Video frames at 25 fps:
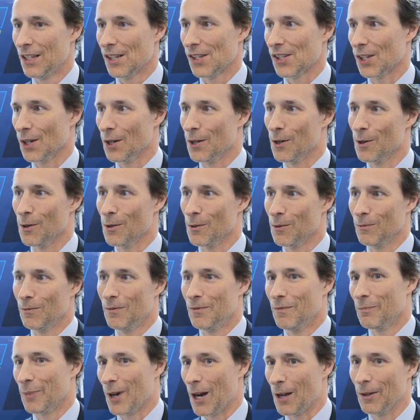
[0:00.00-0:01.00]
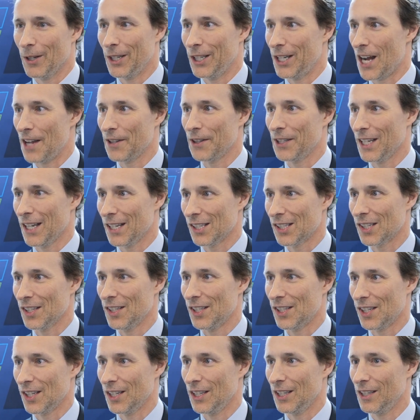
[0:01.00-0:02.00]
So probably not the
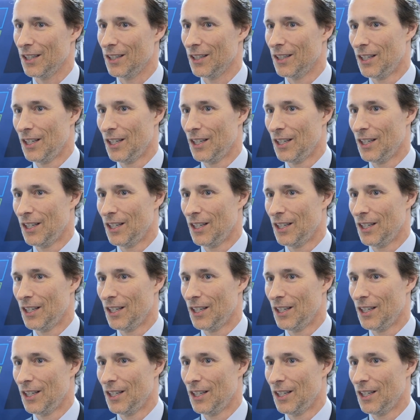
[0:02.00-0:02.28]
SEC,